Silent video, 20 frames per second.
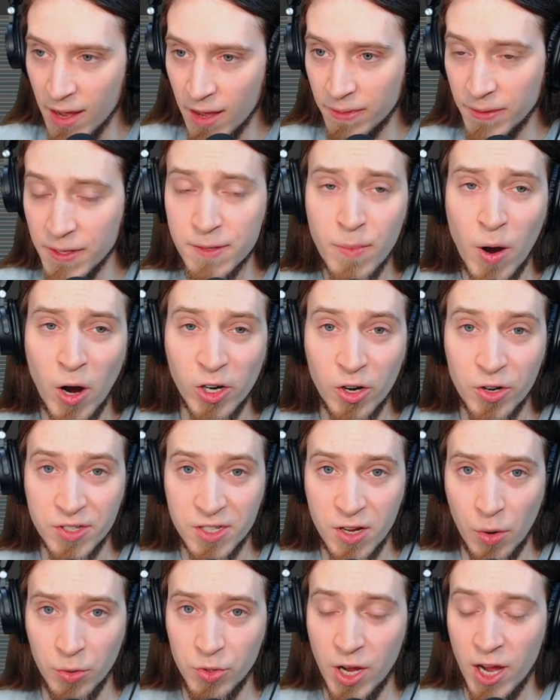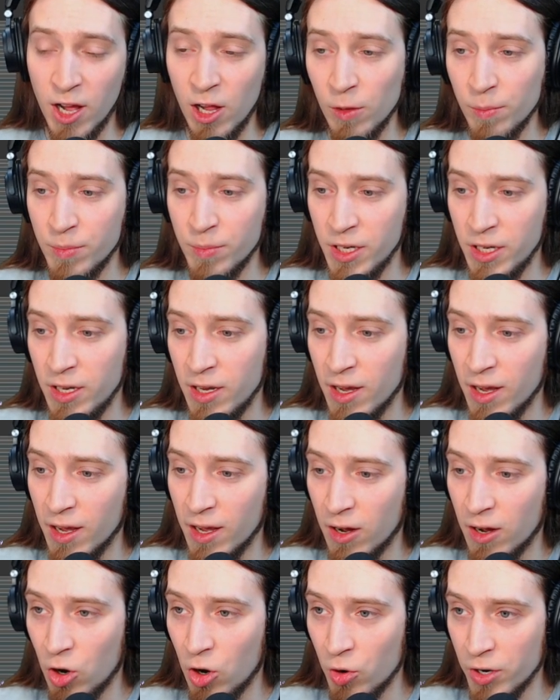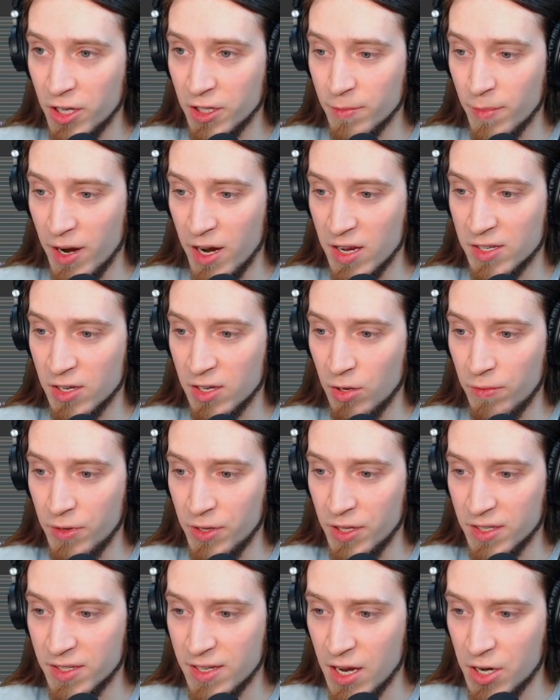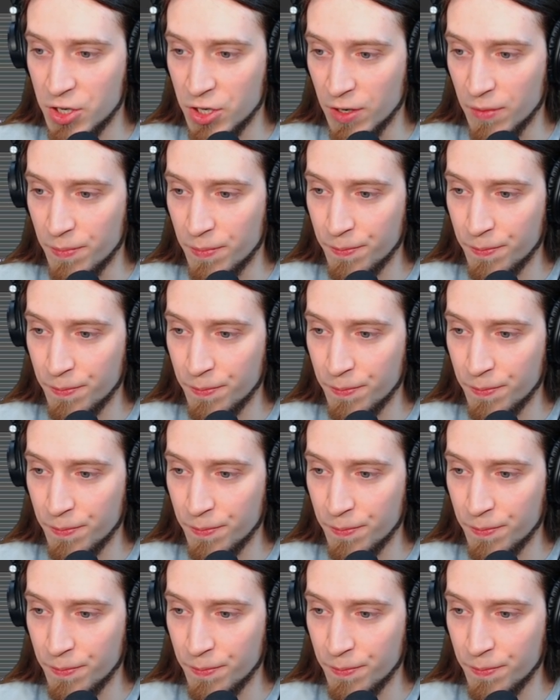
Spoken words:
This marker is going to help me orient myself in the session.